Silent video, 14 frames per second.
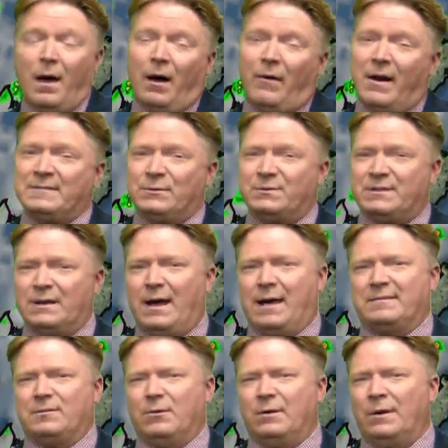All right, so today,
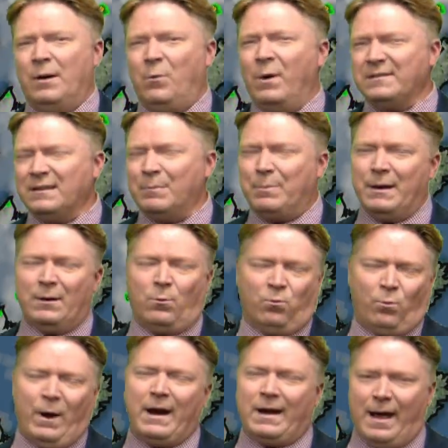so it wasn't a big
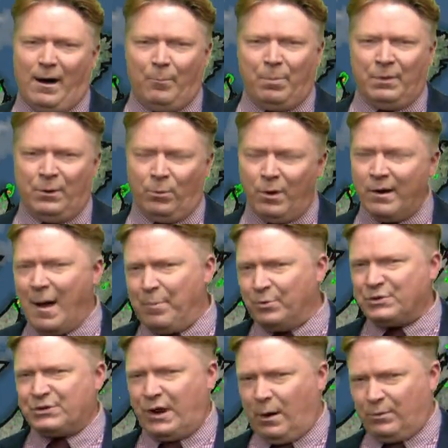rain out, but there were a couple
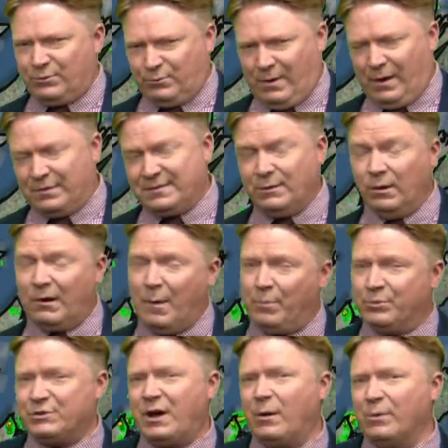showers around, still a couple
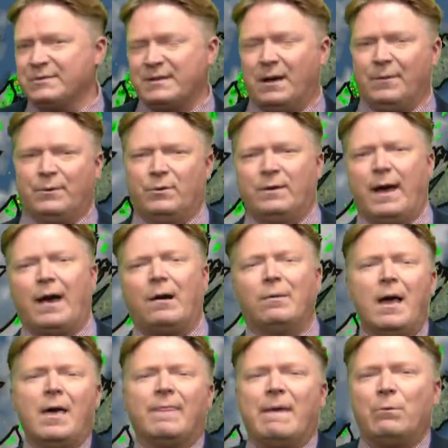showers out there now.
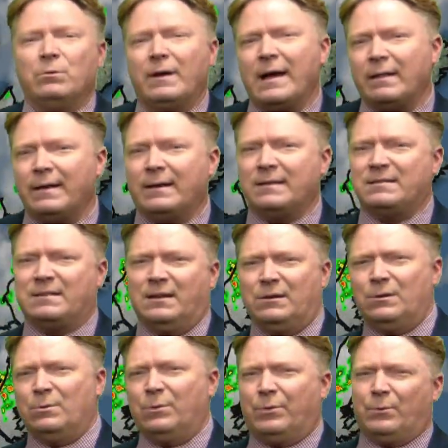They will likely
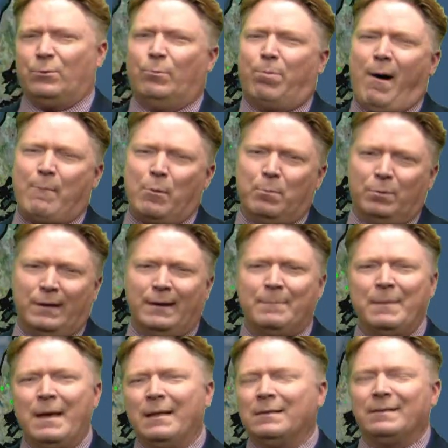continue through probably
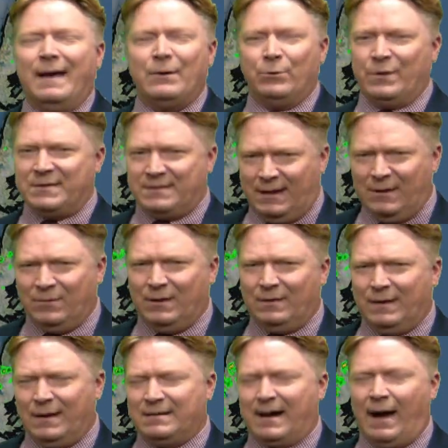later this evening,
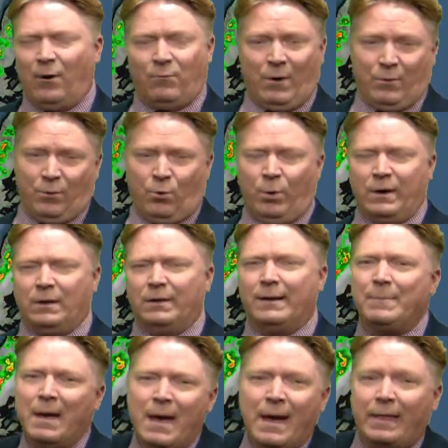then die out rather quickly.
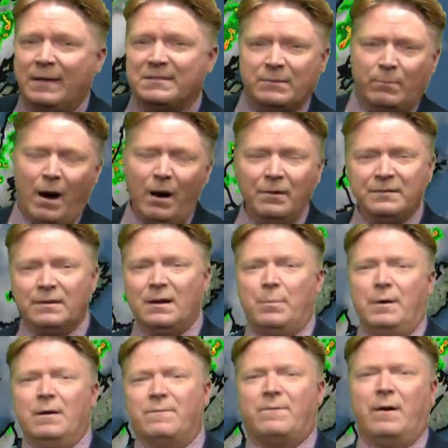And then tomorrow is going to
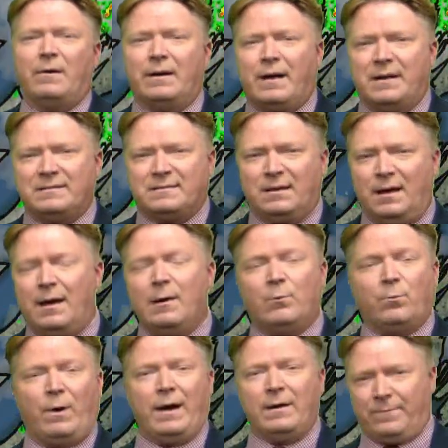be a very nice day,
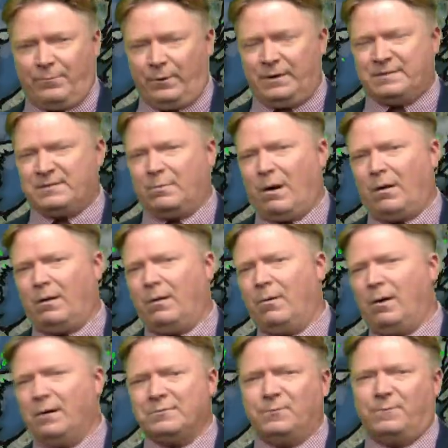rain free tomorrow,
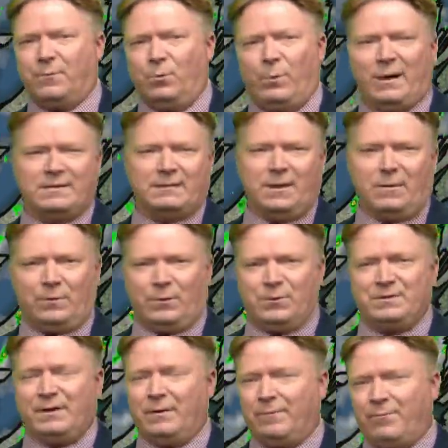also for Wednesday,
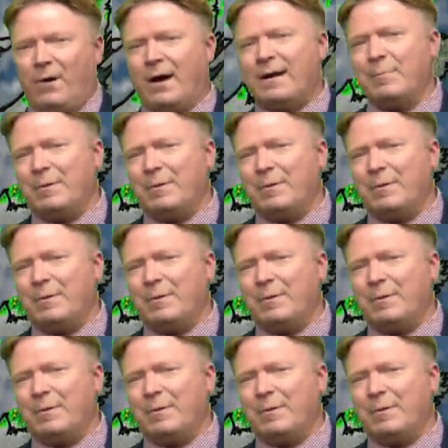Thursday, and a Friday.